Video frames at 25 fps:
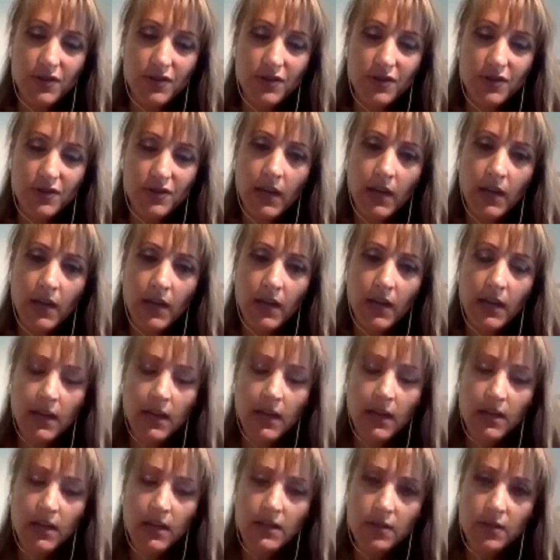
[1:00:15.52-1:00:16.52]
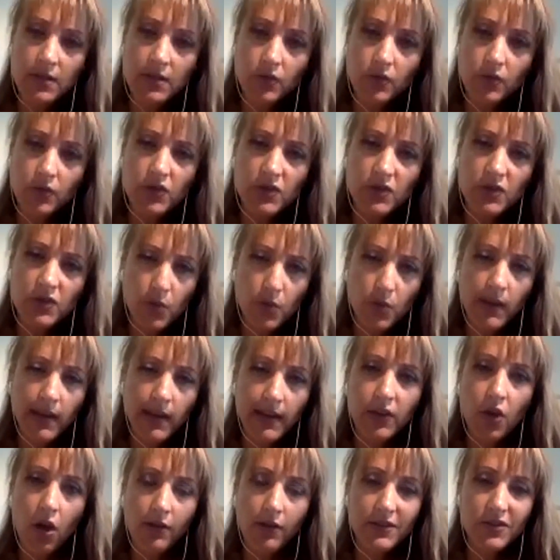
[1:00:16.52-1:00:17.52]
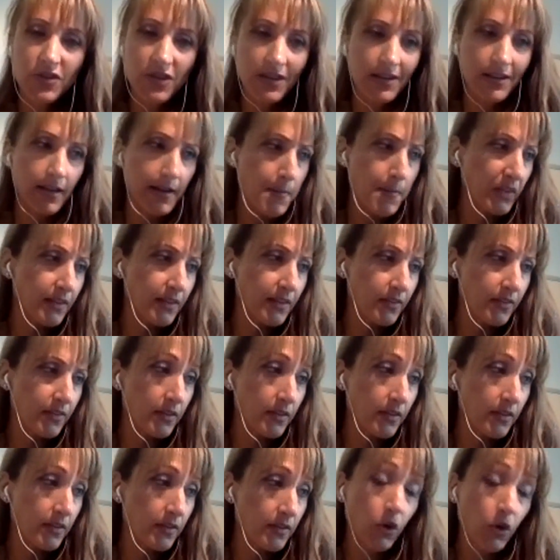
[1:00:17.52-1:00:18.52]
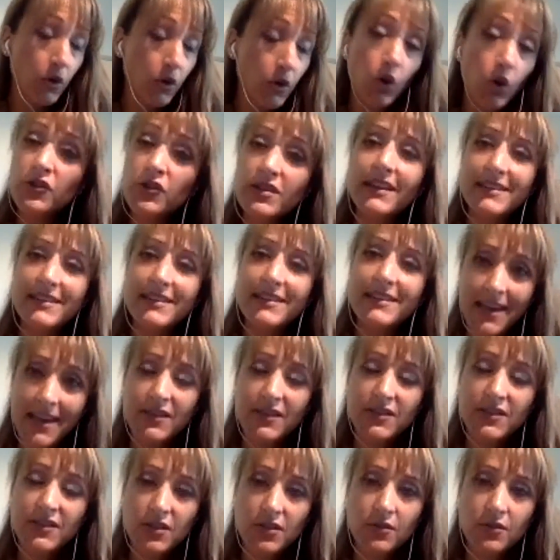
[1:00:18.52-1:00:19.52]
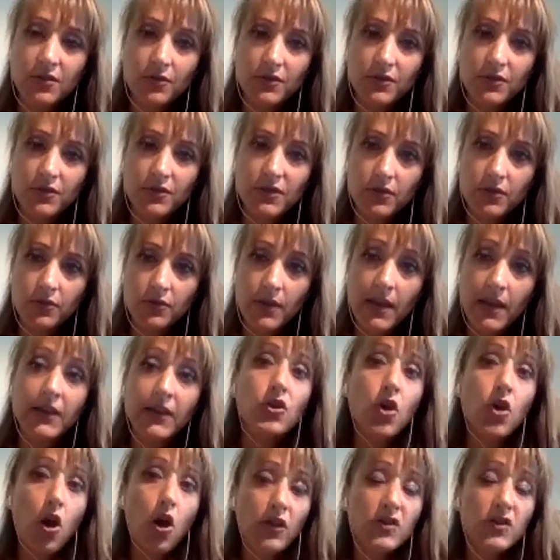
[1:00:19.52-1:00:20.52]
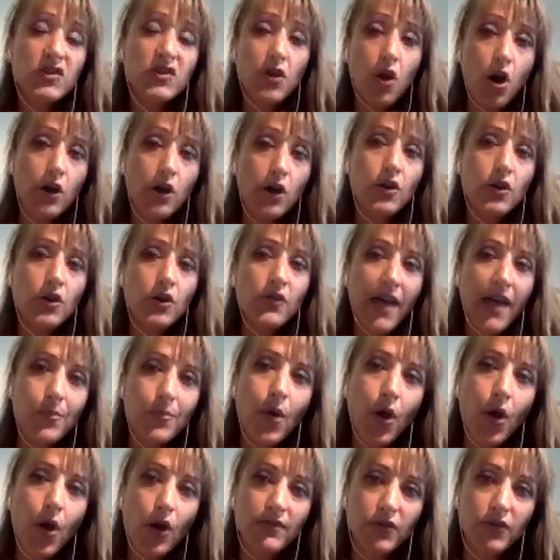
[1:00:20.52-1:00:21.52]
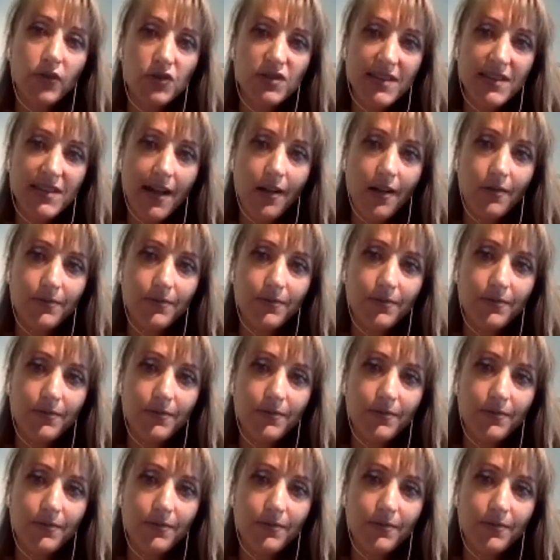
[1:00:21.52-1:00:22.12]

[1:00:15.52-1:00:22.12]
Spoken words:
just want to acknowledge the courage that it takes to acknowledge and honor that part of yourself.